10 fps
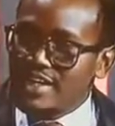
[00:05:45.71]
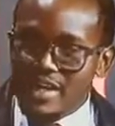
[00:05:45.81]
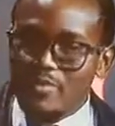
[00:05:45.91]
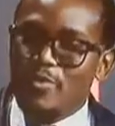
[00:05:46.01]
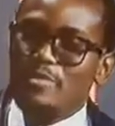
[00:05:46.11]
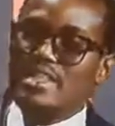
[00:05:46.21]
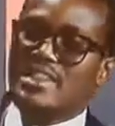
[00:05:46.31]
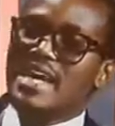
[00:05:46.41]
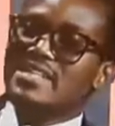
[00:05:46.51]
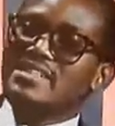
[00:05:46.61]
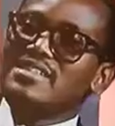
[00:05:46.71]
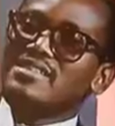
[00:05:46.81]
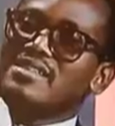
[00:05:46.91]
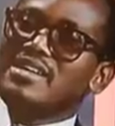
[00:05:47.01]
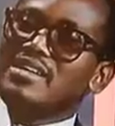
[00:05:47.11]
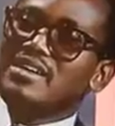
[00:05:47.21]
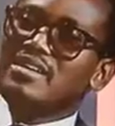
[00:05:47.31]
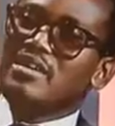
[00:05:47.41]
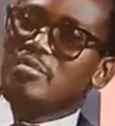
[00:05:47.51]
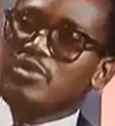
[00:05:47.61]
For me, that is the
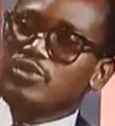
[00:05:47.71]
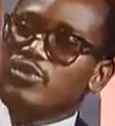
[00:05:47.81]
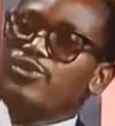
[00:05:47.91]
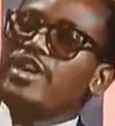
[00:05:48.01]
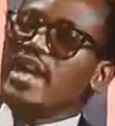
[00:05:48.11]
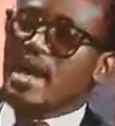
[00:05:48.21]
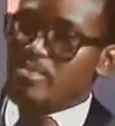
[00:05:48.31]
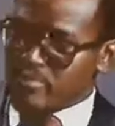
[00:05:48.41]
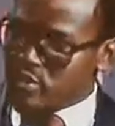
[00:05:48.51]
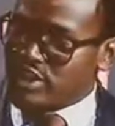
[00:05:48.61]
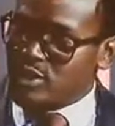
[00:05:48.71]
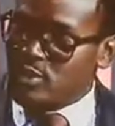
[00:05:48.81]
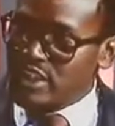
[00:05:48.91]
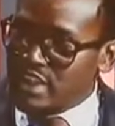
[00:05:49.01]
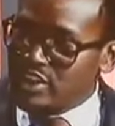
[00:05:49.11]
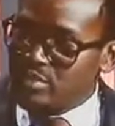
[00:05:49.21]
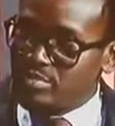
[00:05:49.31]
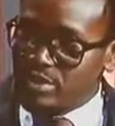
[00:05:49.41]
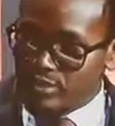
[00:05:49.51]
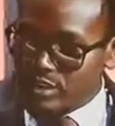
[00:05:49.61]
most fair approach to leadership
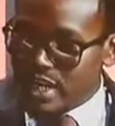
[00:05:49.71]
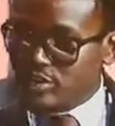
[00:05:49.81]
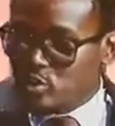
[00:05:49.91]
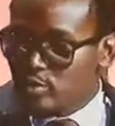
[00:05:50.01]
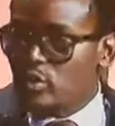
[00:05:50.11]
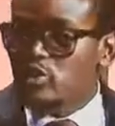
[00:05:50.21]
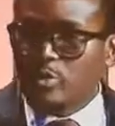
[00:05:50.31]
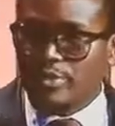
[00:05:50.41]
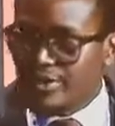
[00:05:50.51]
if he has to be on top of things.